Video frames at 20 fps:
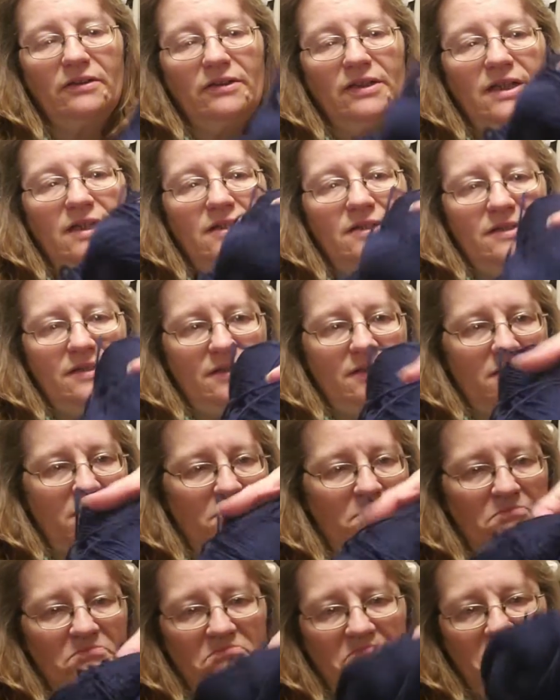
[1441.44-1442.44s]
least
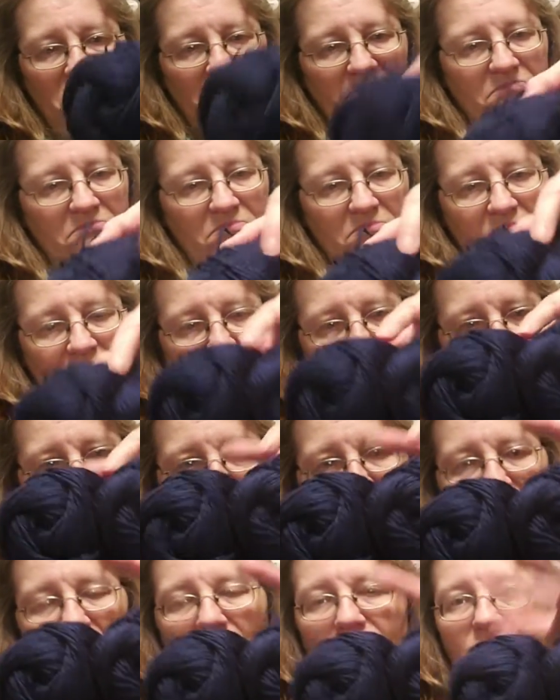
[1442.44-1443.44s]

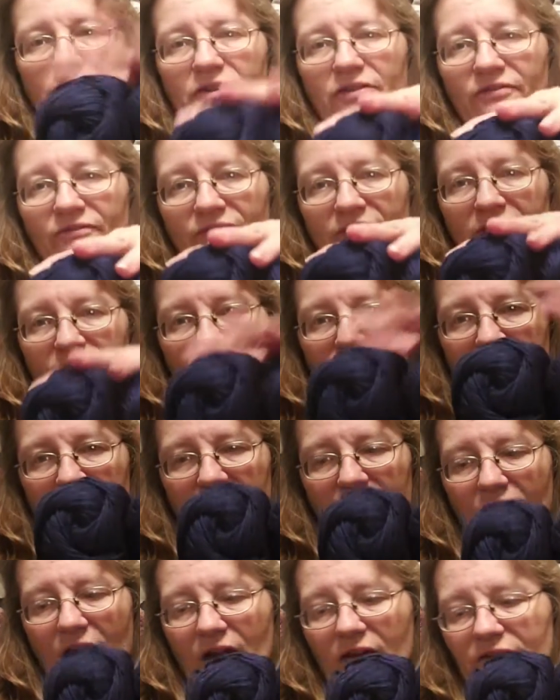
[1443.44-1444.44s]
150
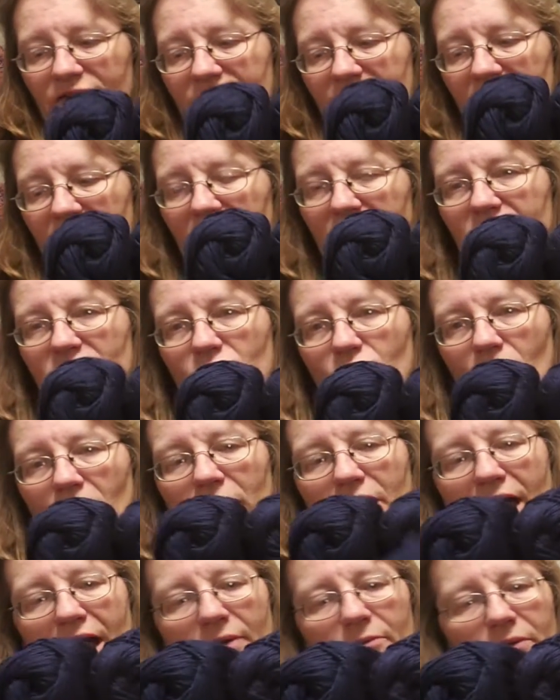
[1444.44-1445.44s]
yards in each
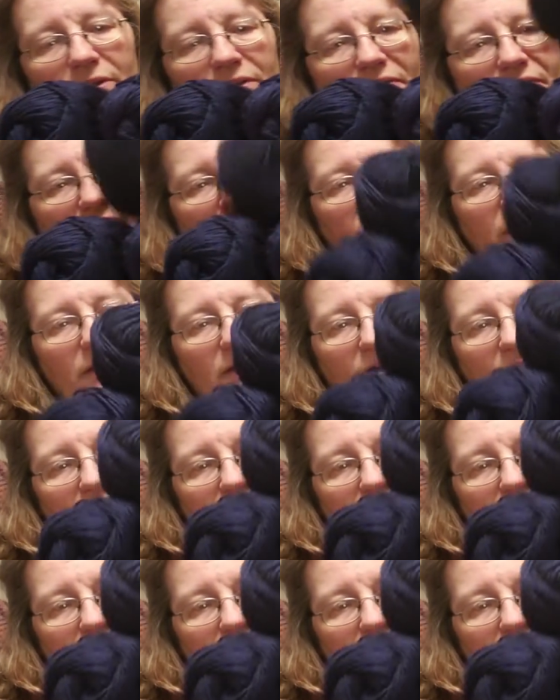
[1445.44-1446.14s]
one, I would think.